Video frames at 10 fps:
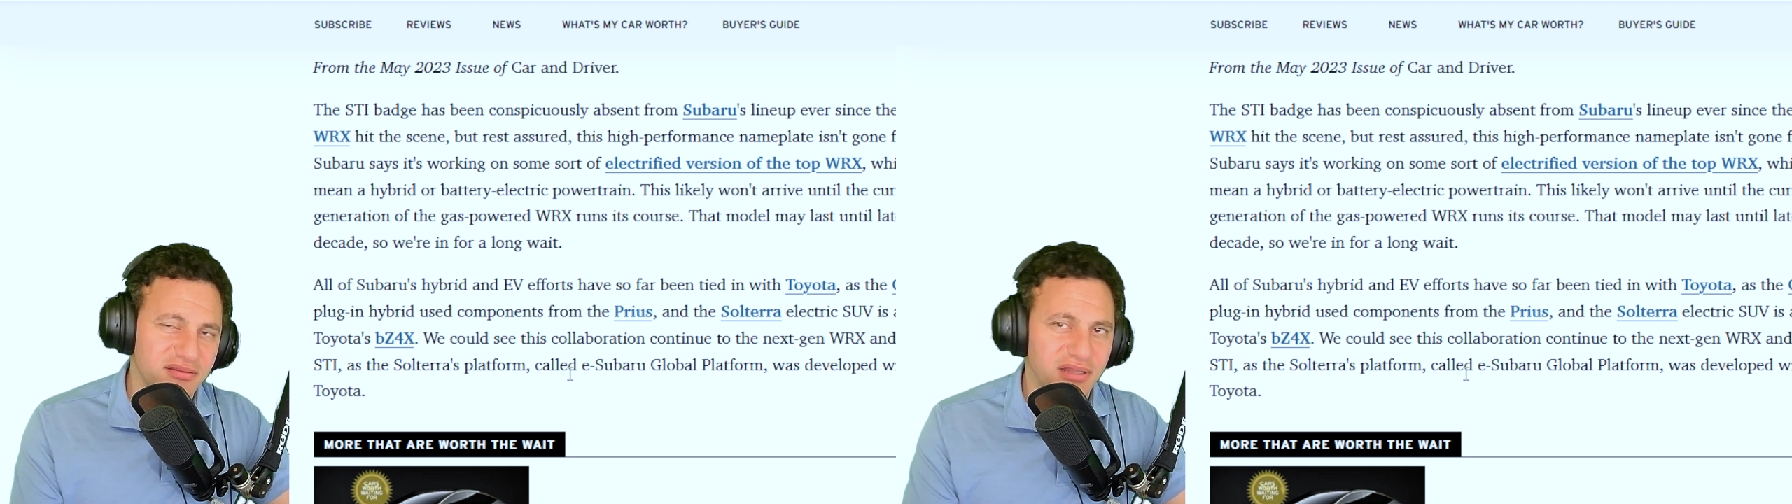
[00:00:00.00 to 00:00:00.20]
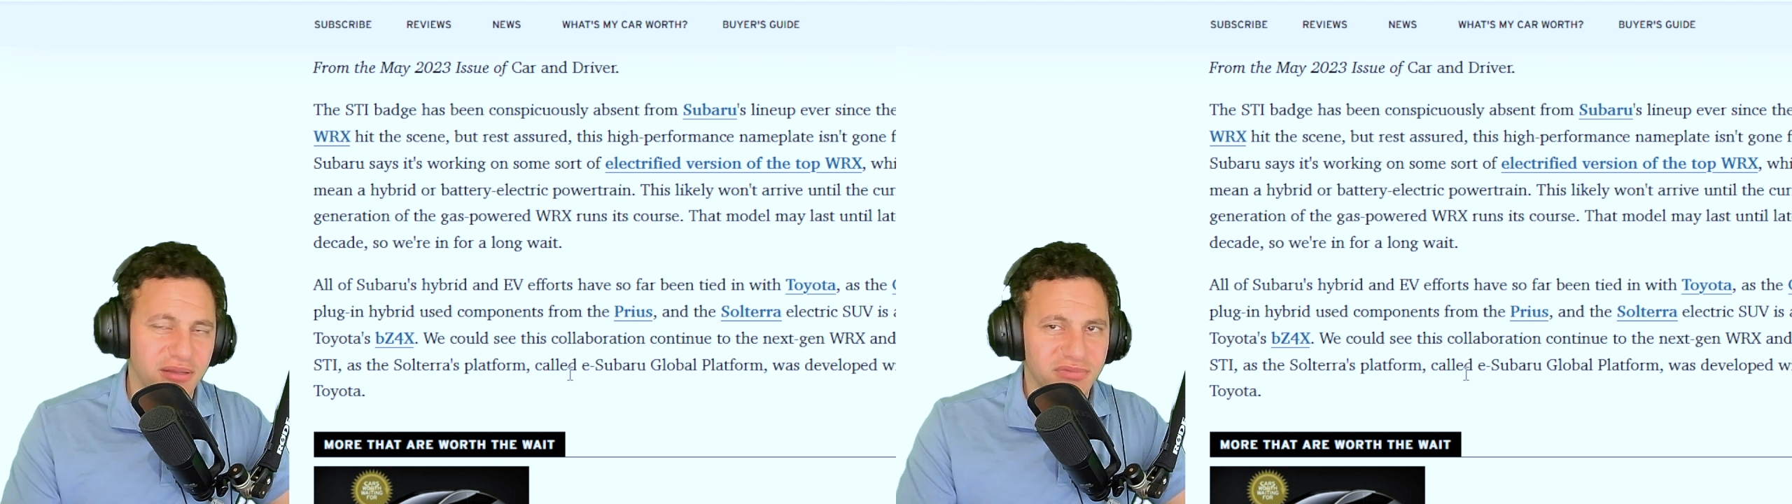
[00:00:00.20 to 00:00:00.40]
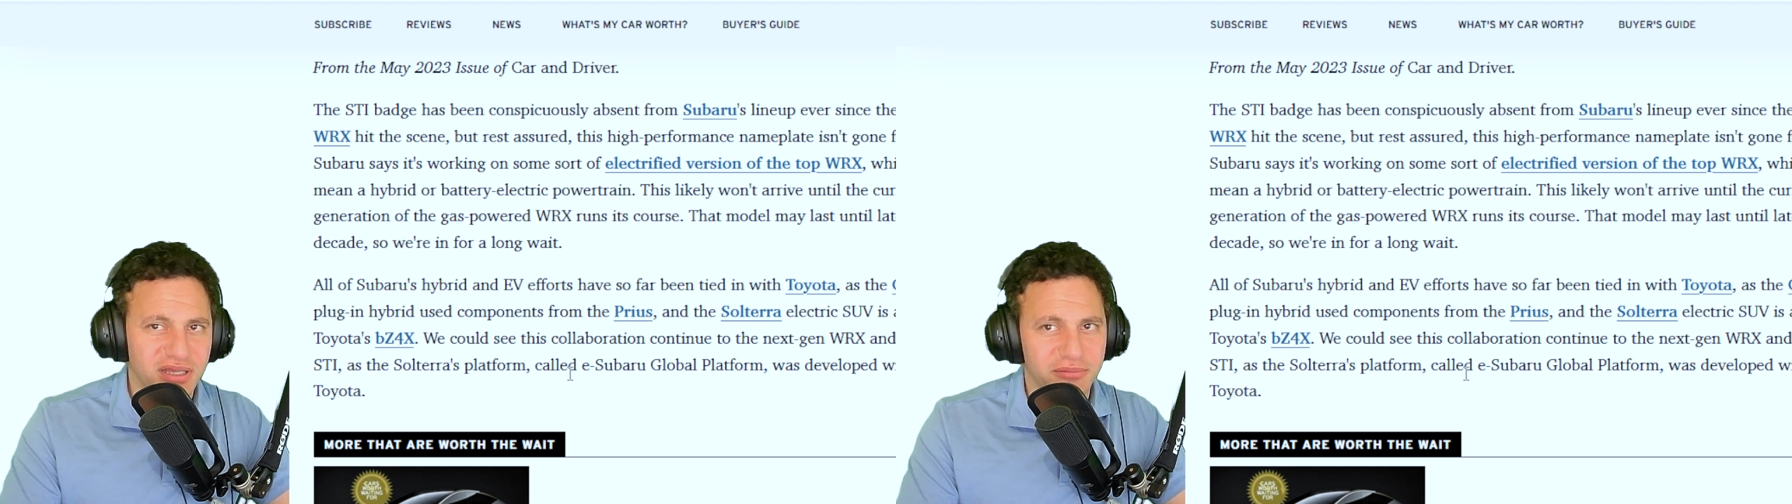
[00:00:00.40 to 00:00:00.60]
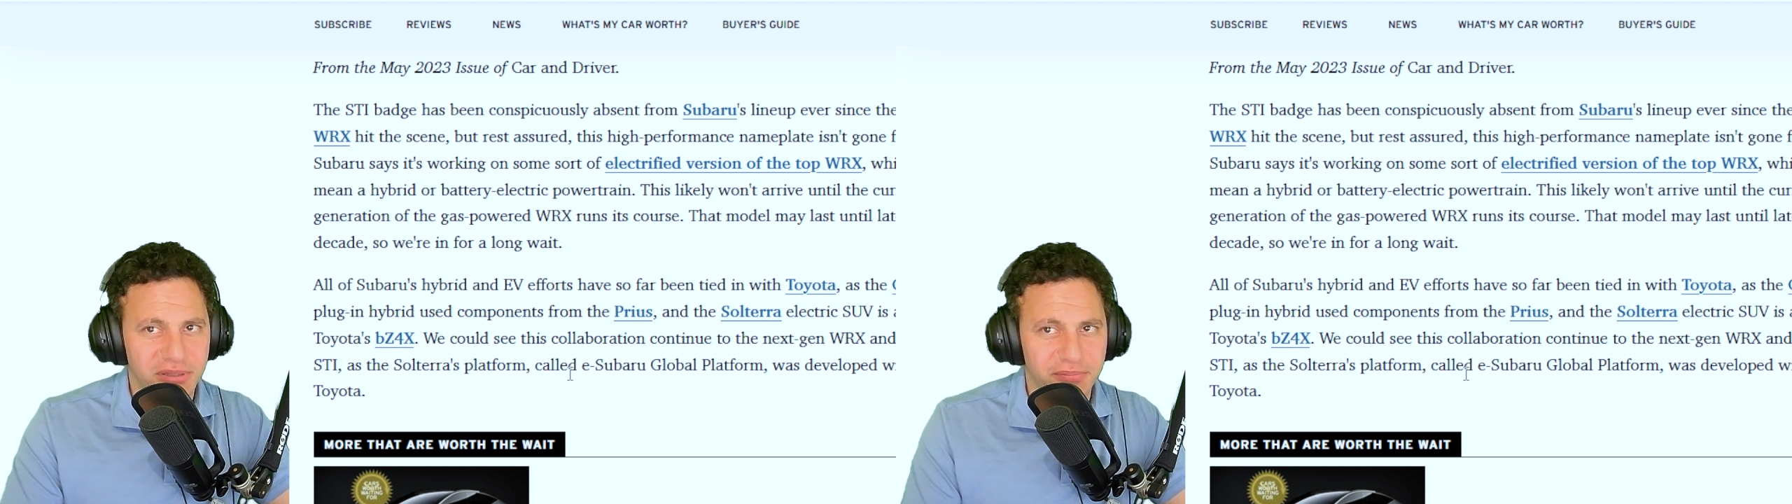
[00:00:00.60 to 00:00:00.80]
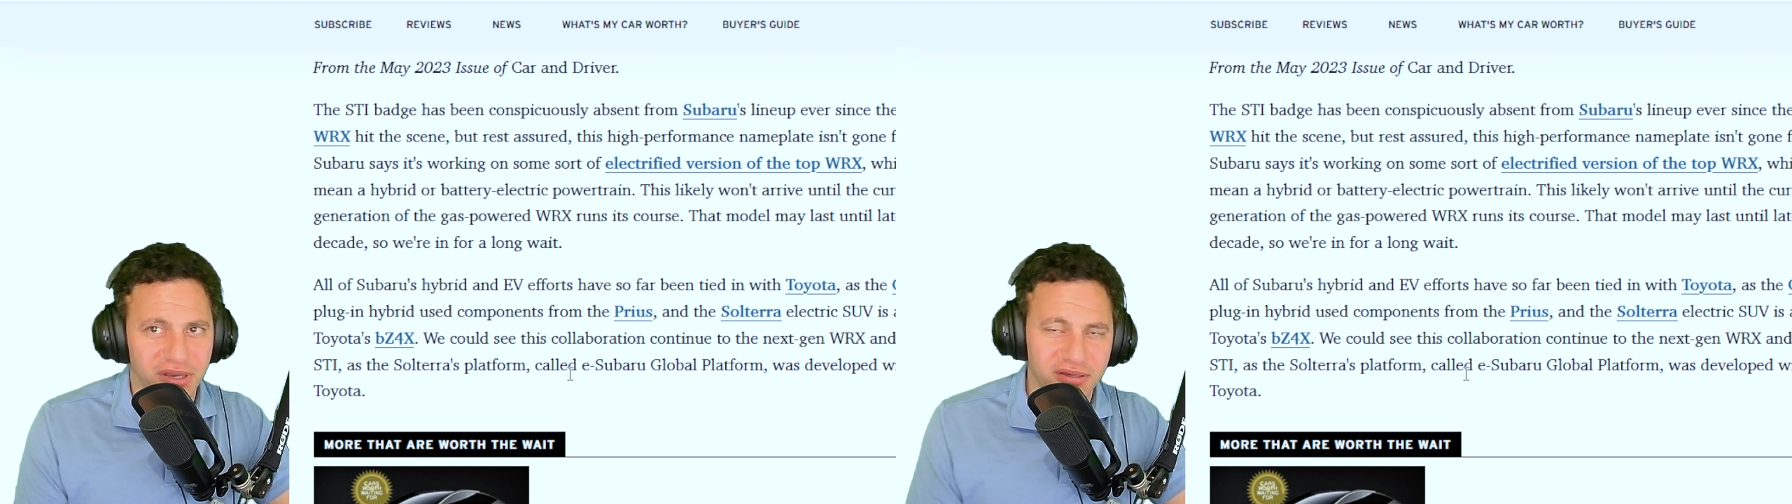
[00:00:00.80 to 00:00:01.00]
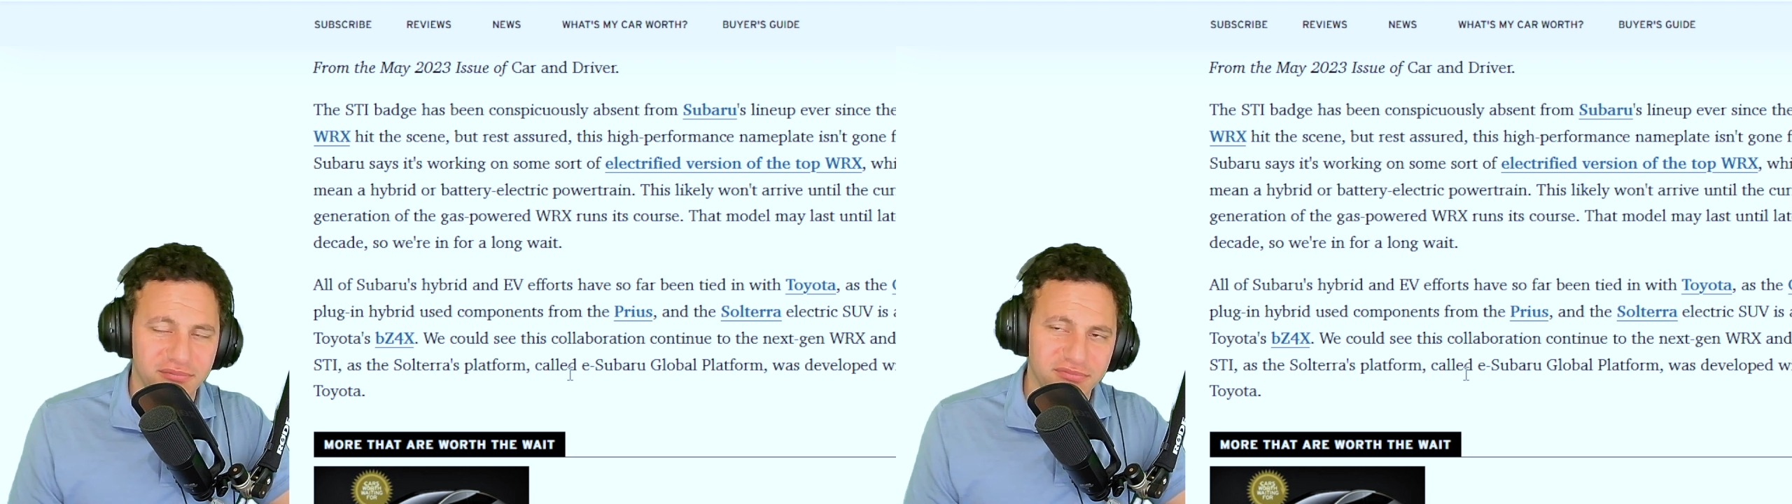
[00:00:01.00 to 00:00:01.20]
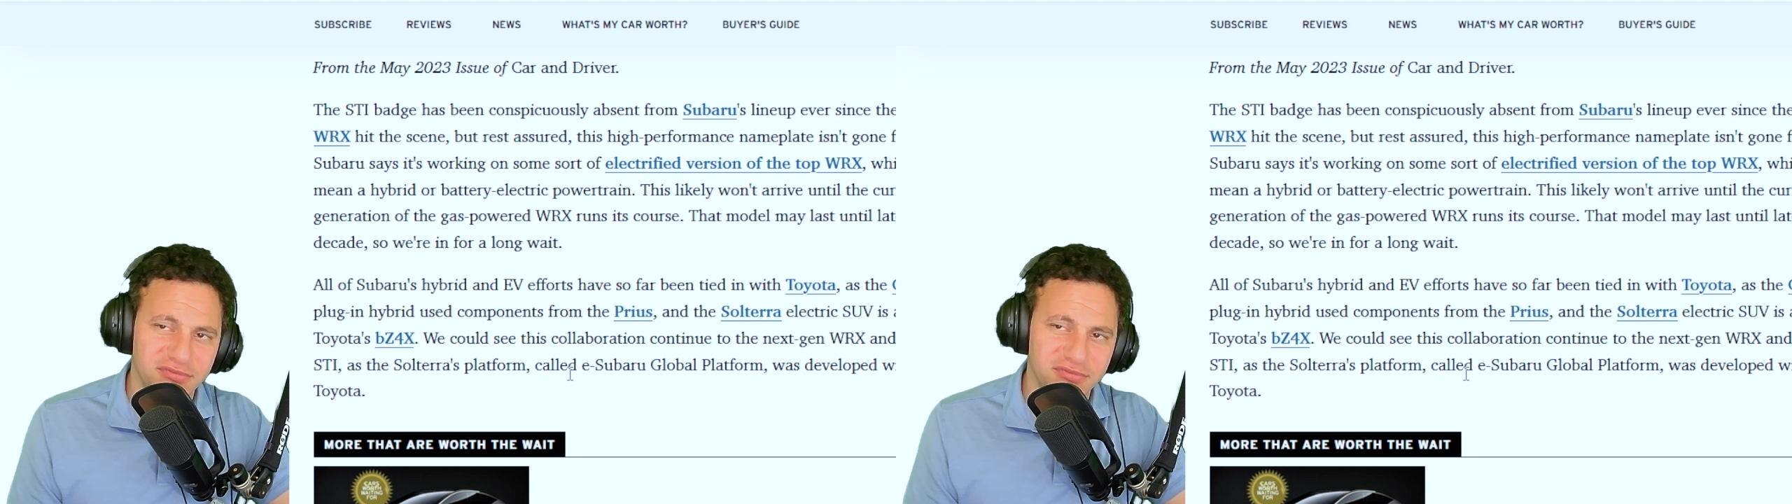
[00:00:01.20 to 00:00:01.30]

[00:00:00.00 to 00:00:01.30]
I'm comparing him,